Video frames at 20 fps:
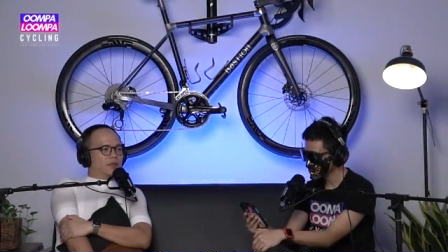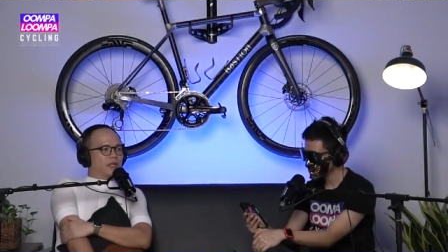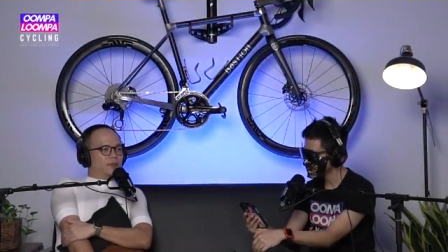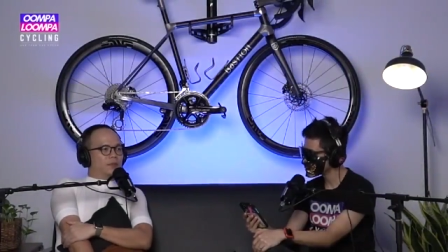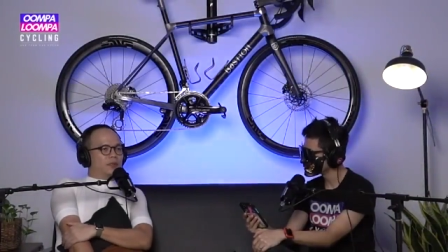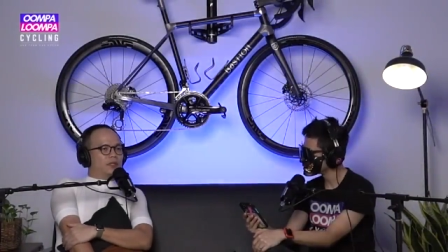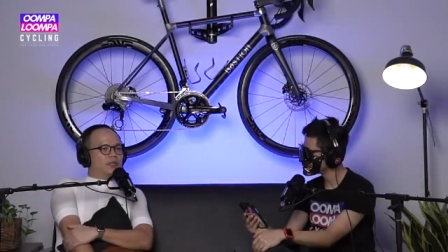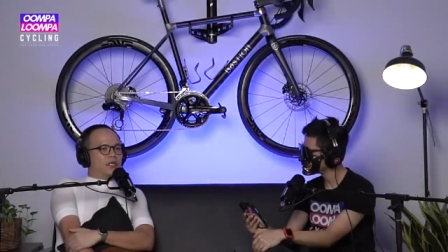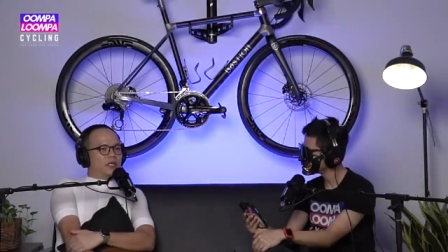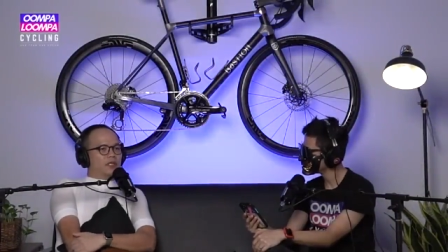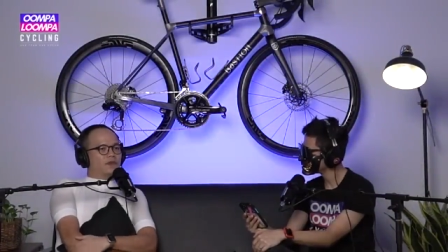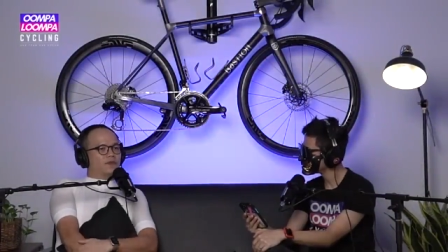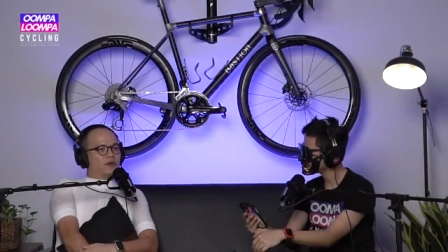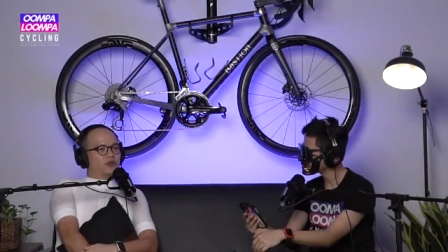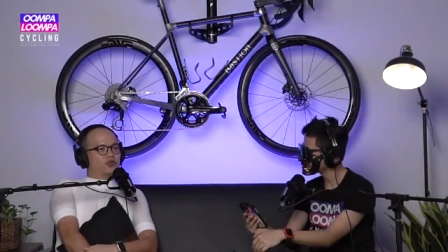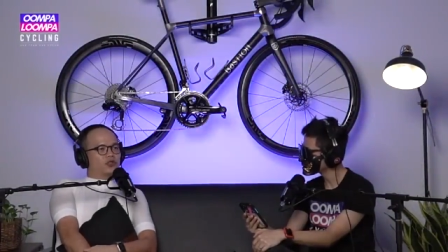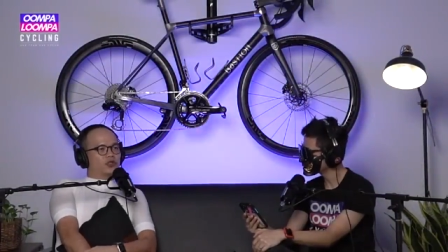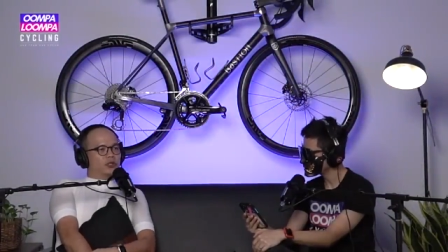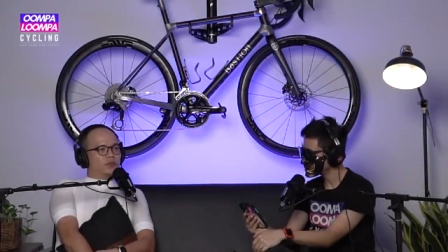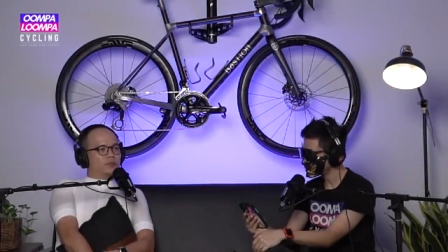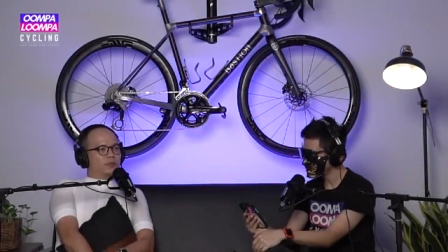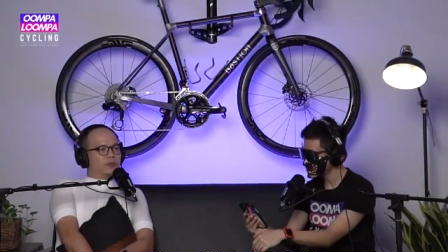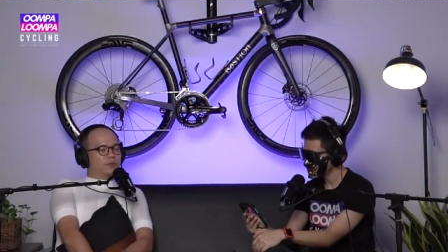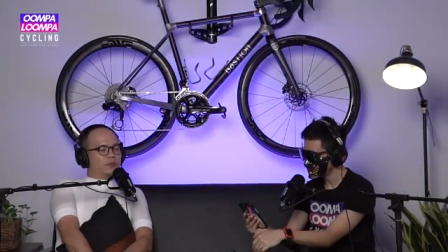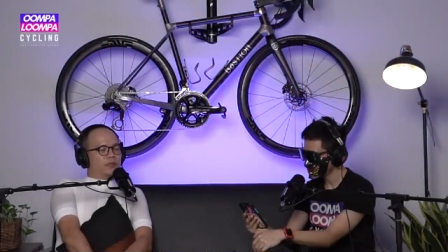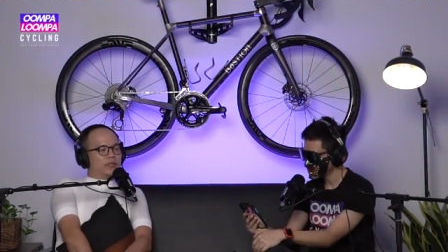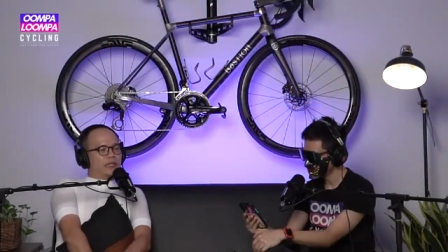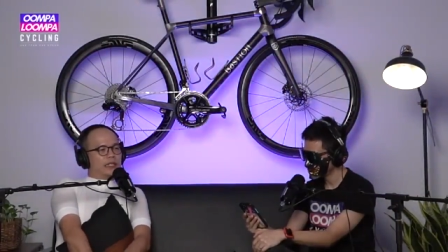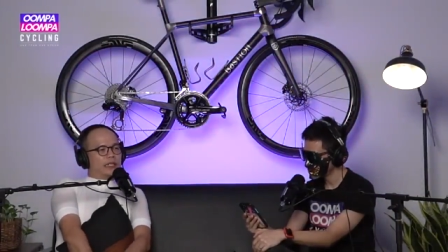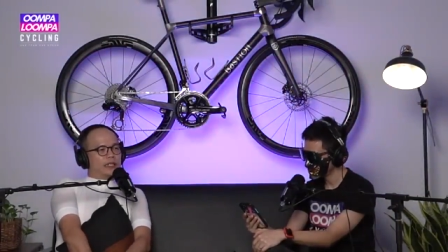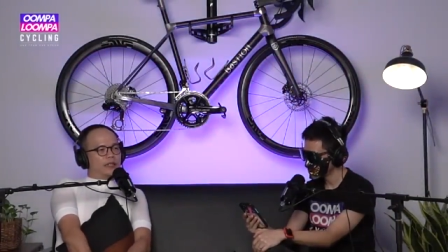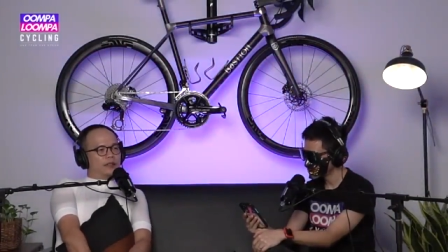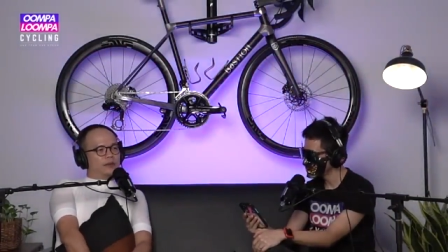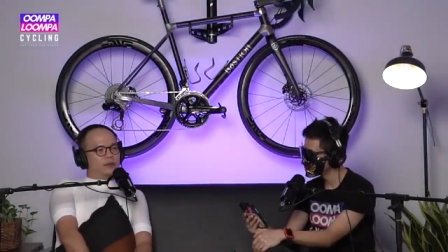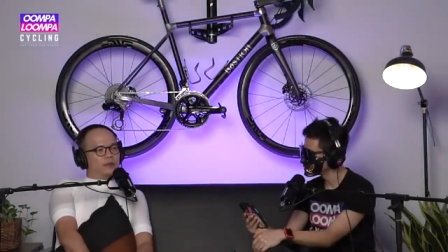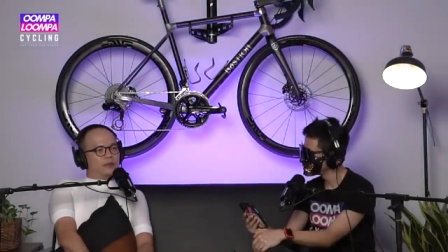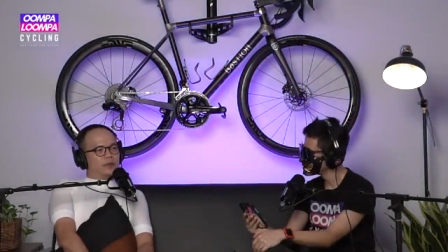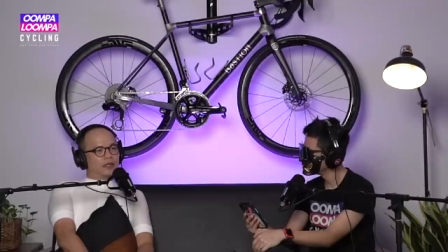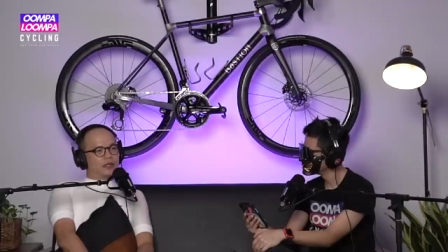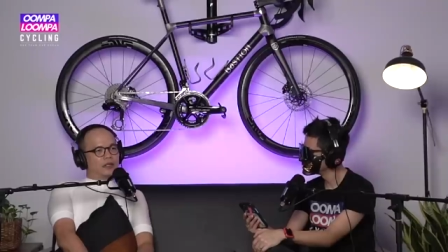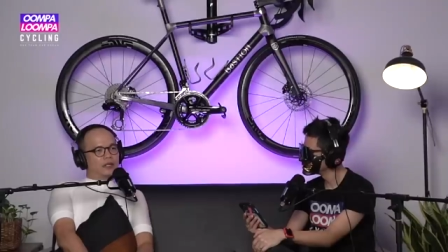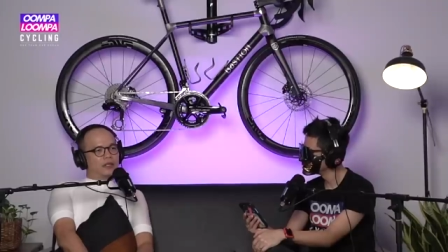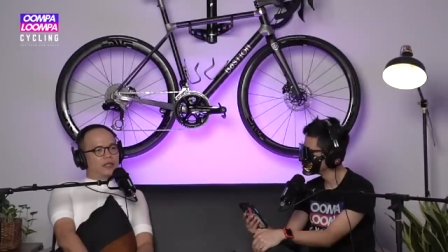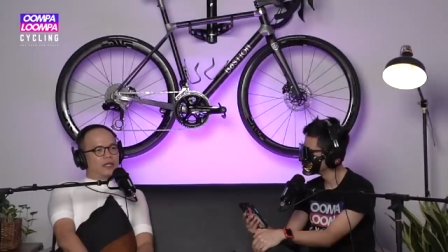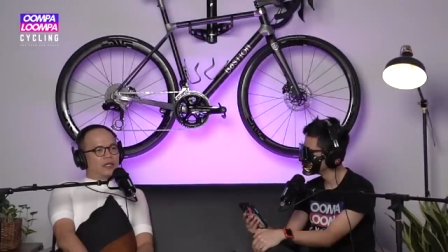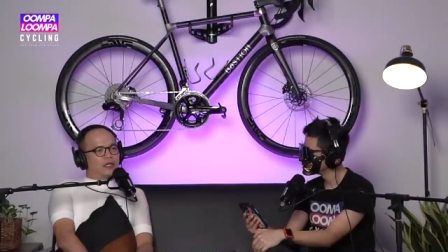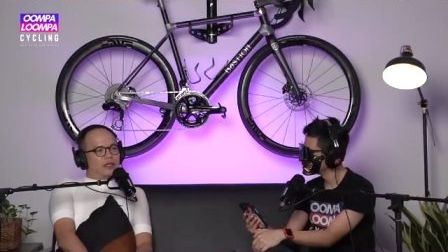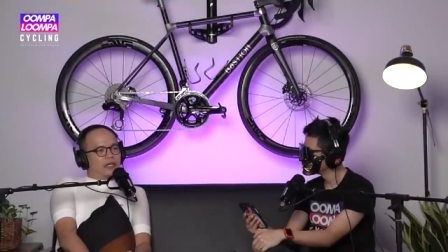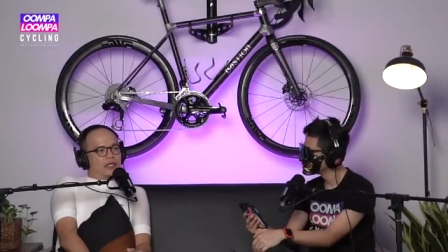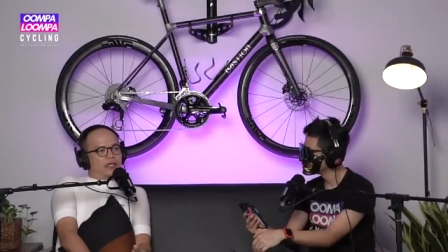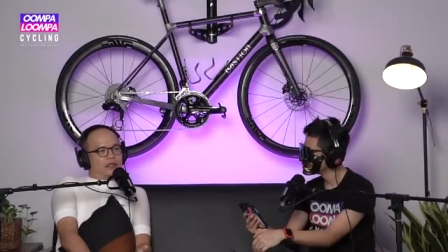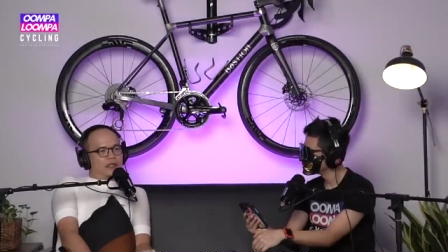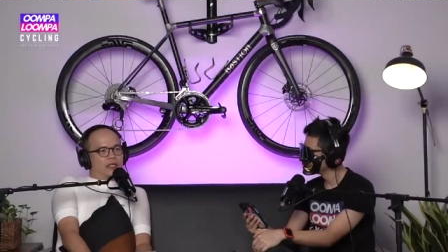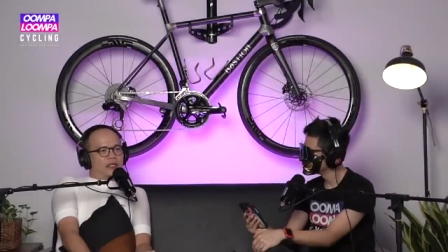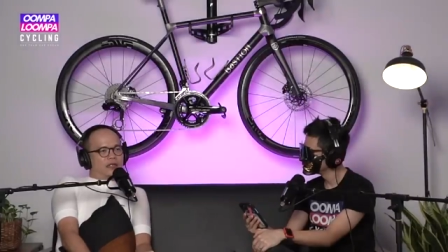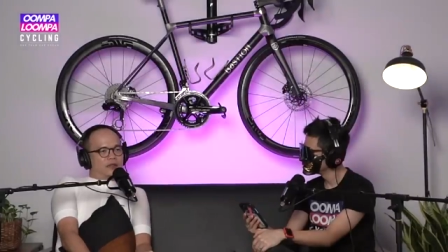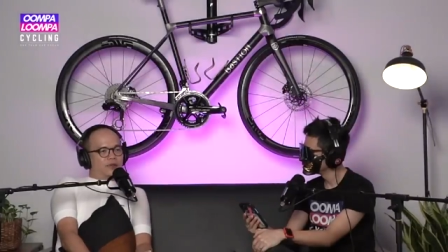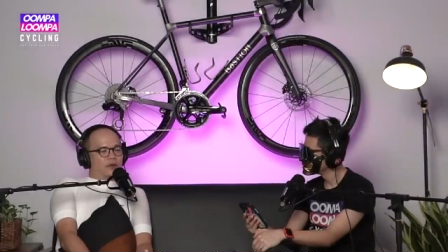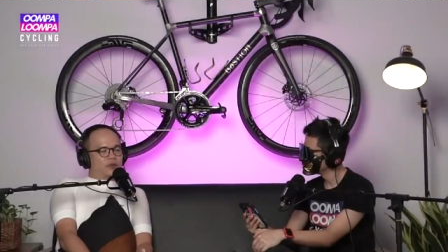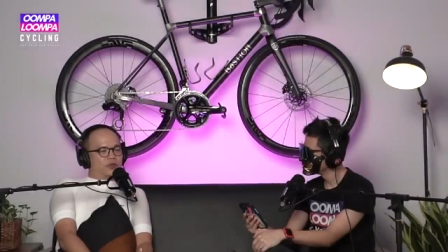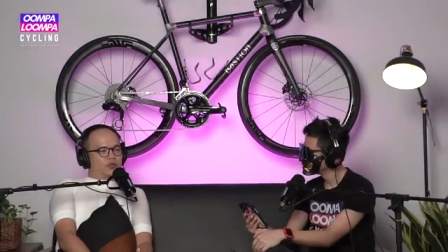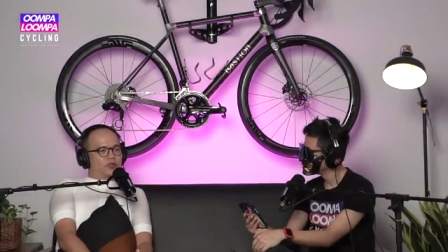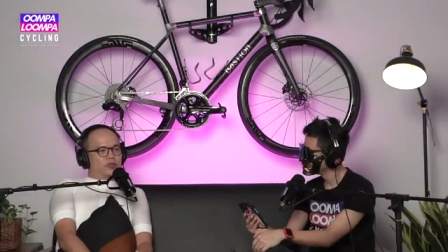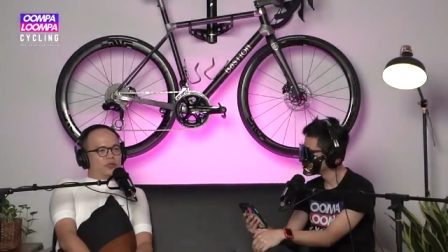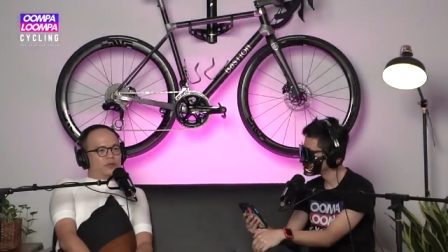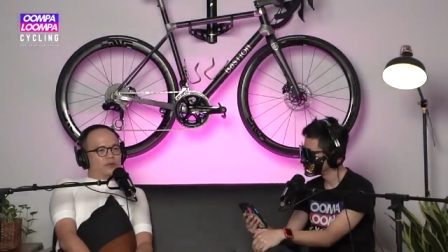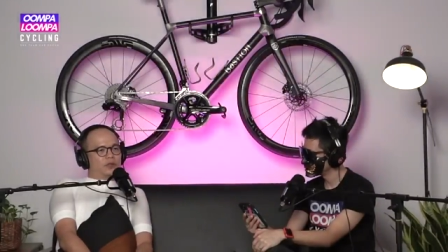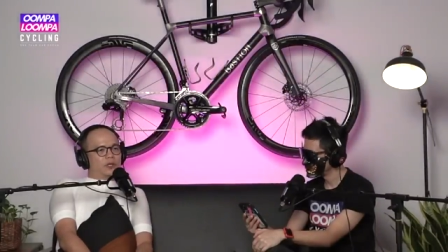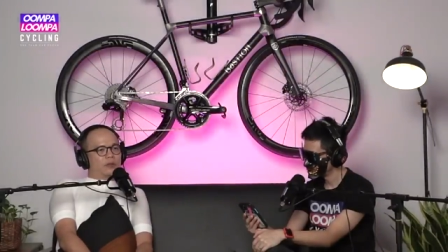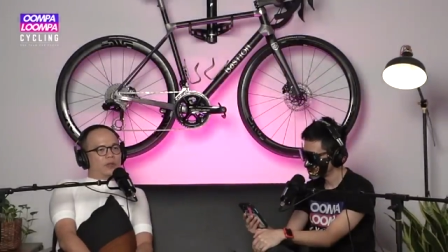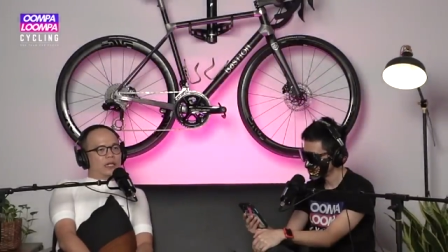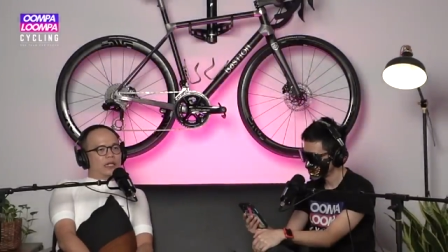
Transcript: I mean, there are fortunate people lah, and then there are le less fortunate, right?